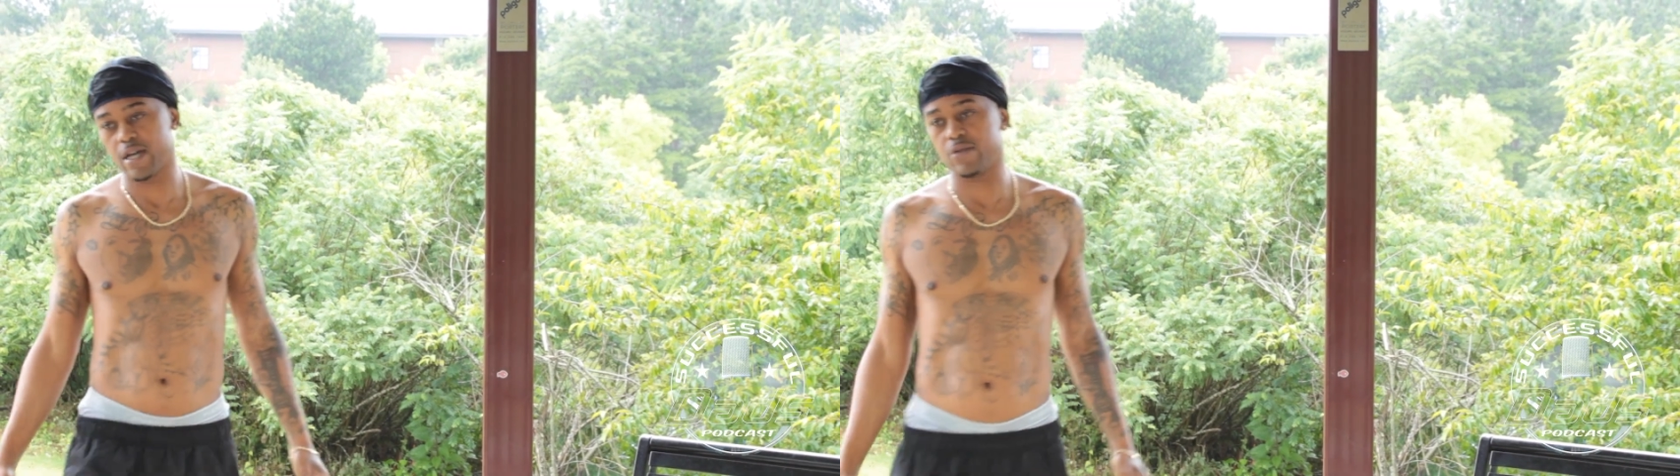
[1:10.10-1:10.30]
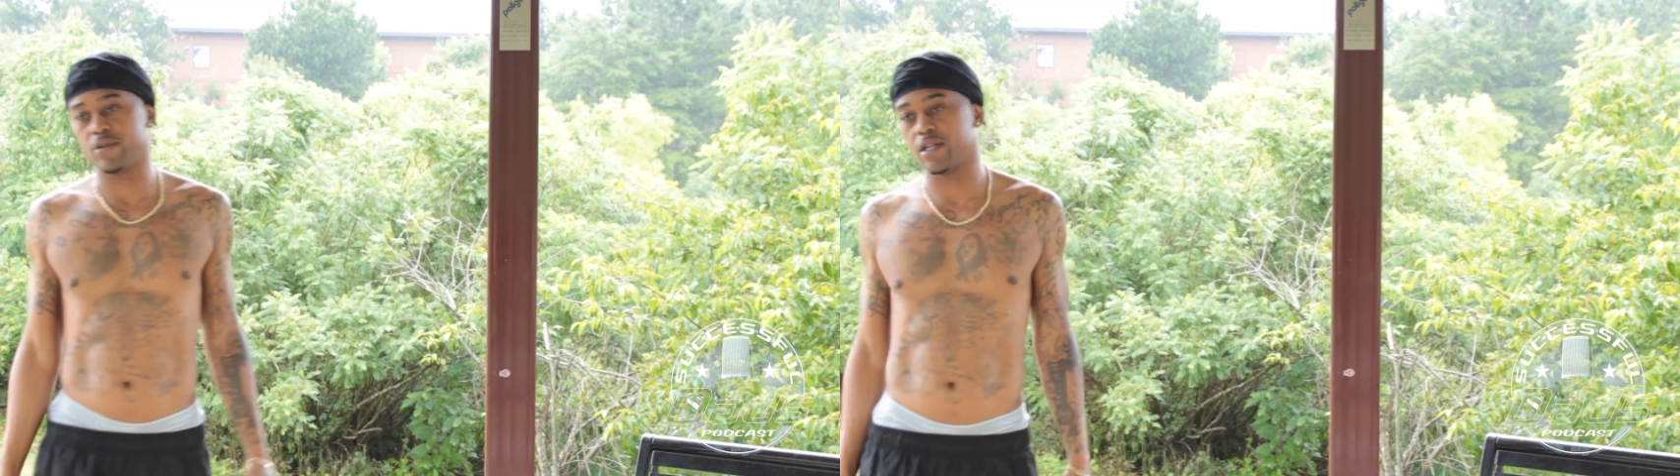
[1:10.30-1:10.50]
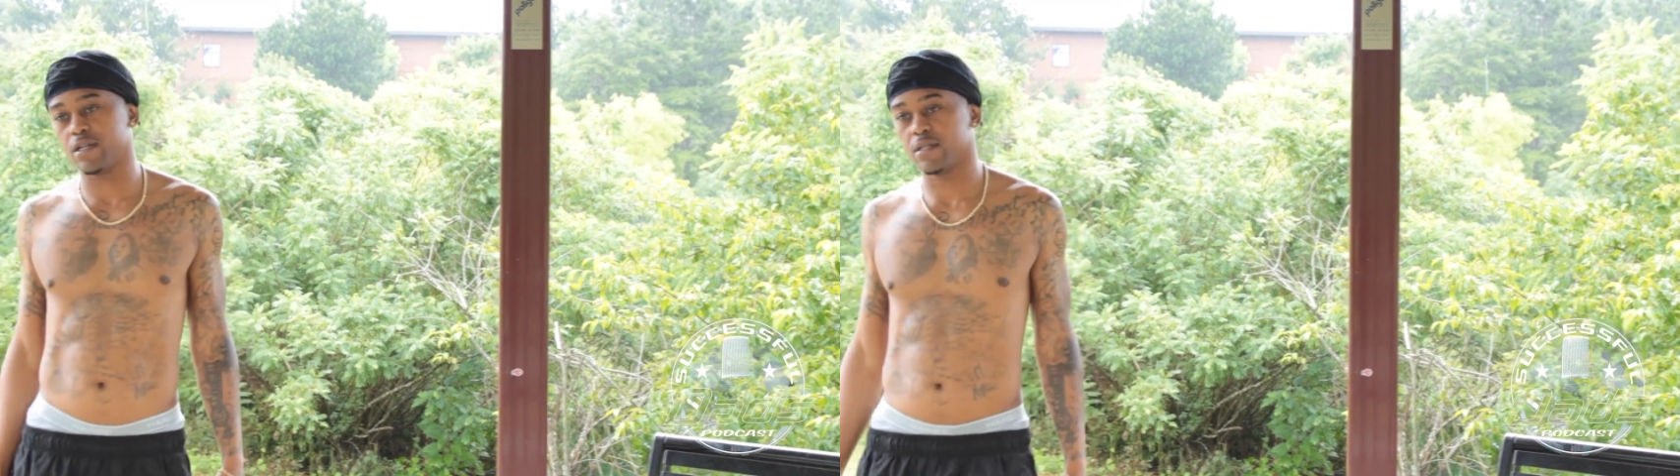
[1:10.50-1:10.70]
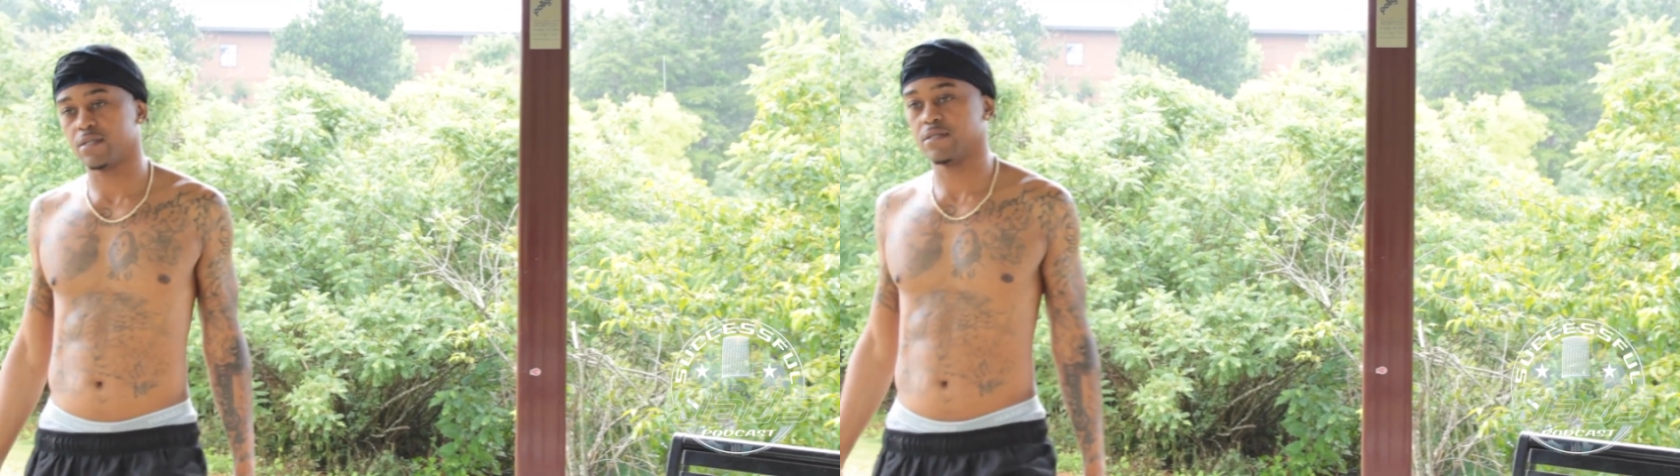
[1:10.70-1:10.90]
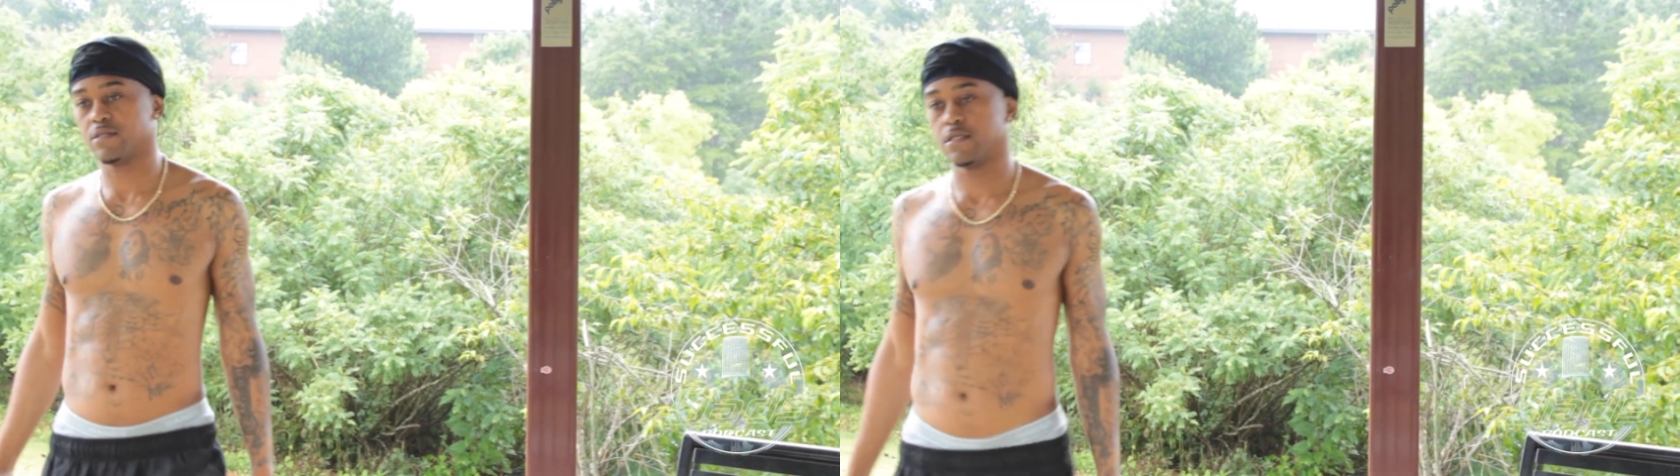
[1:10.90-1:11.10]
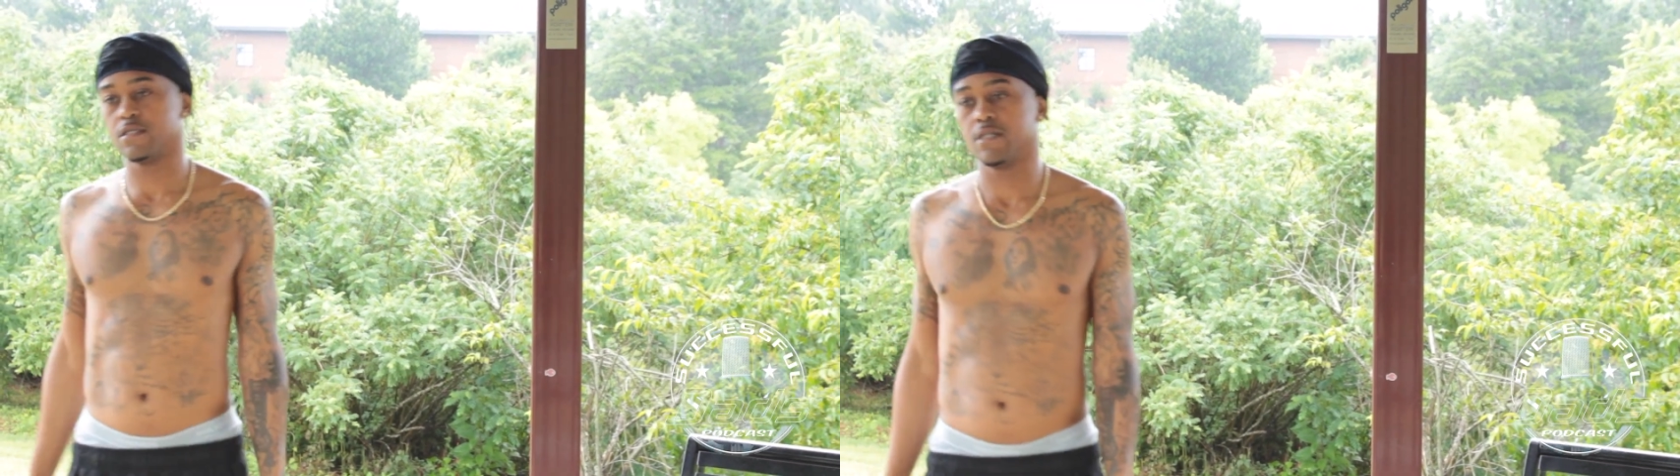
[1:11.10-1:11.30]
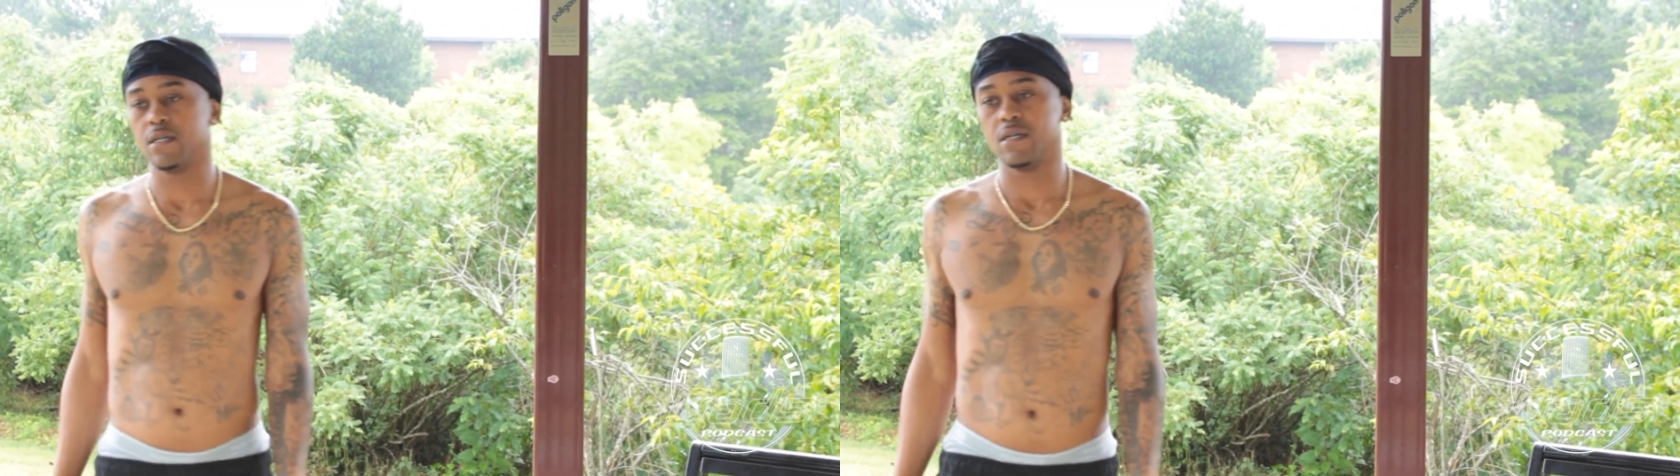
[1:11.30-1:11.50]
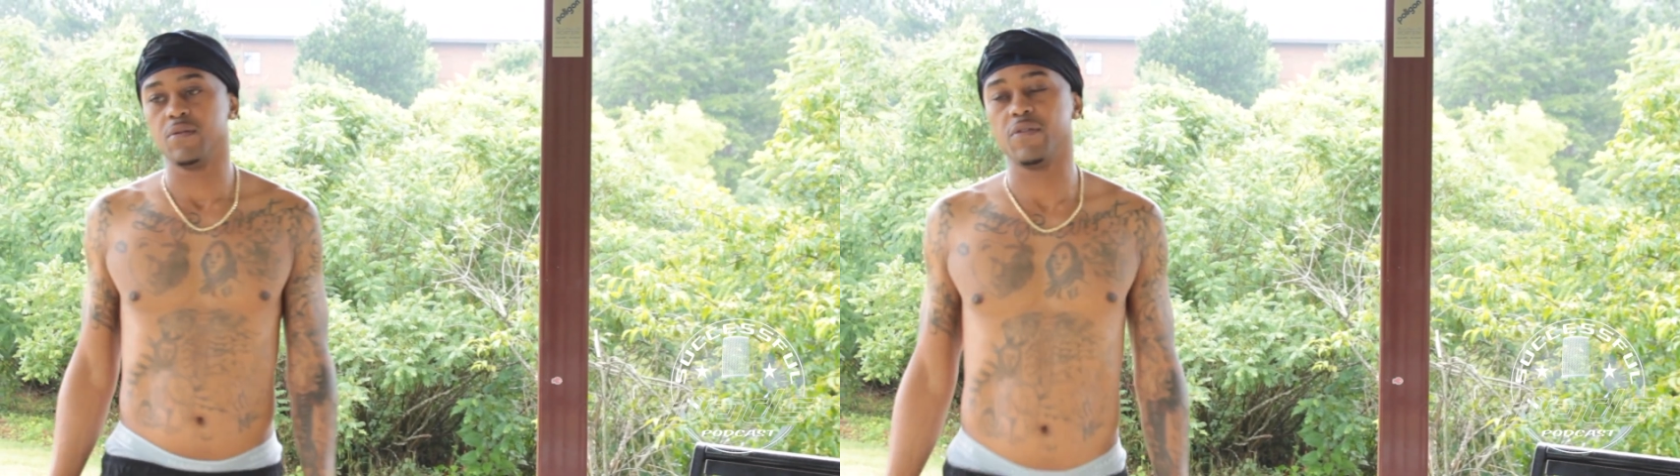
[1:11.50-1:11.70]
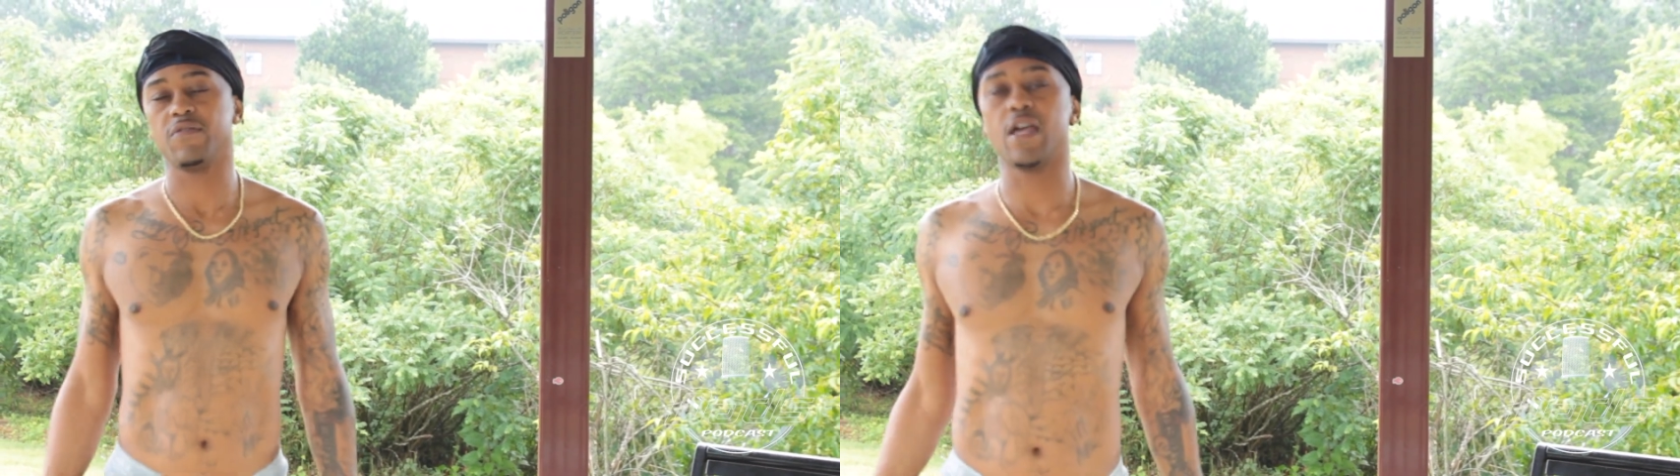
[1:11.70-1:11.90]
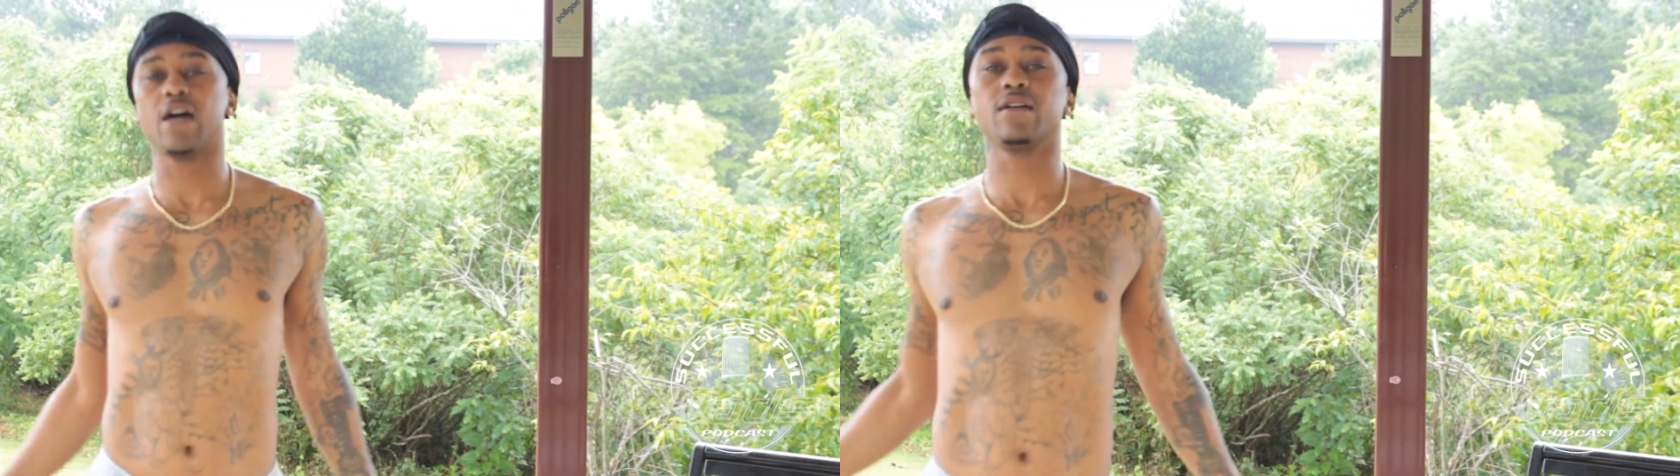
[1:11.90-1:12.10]
Alright, ready?
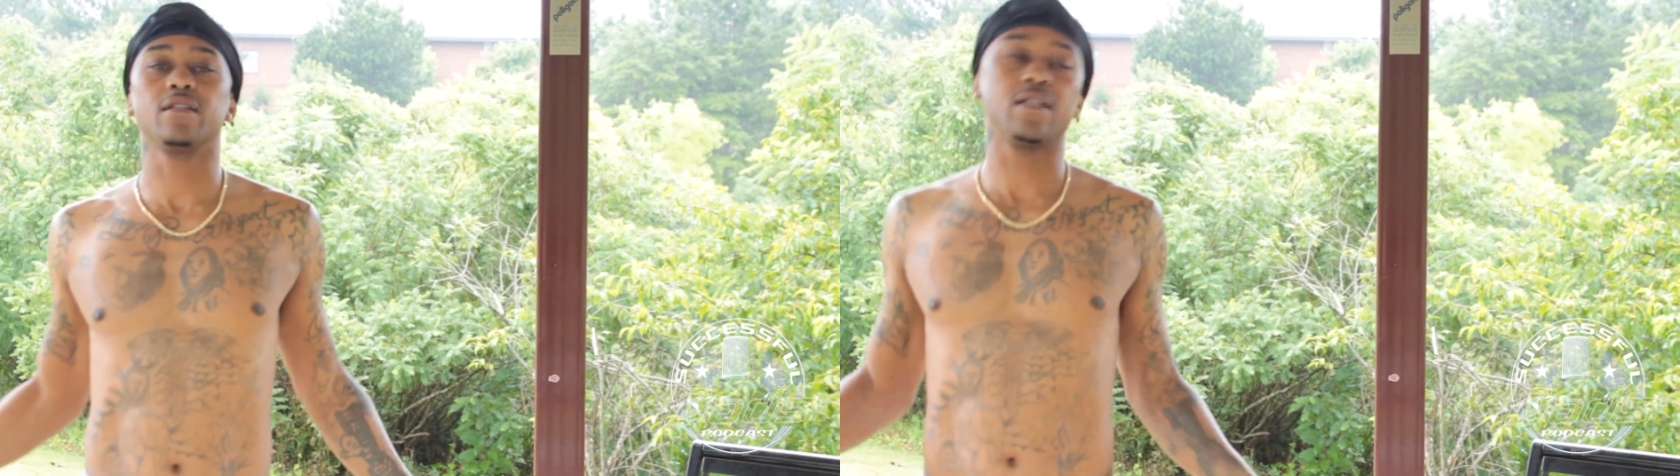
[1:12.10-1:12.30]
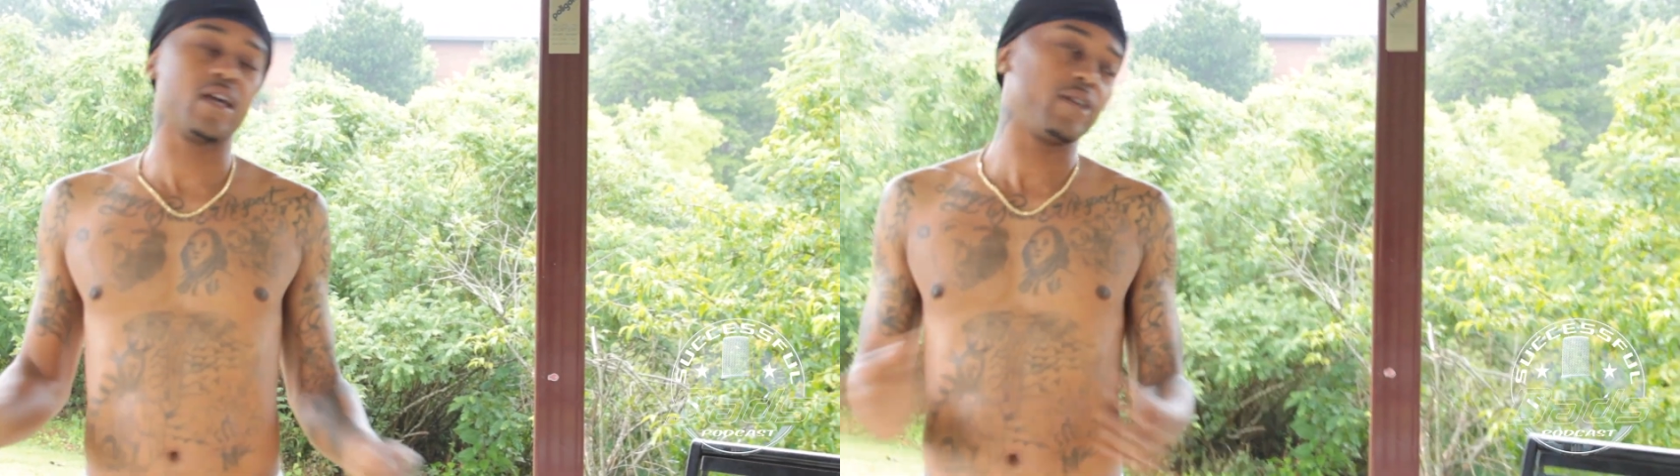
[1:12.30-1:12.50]
We vlogging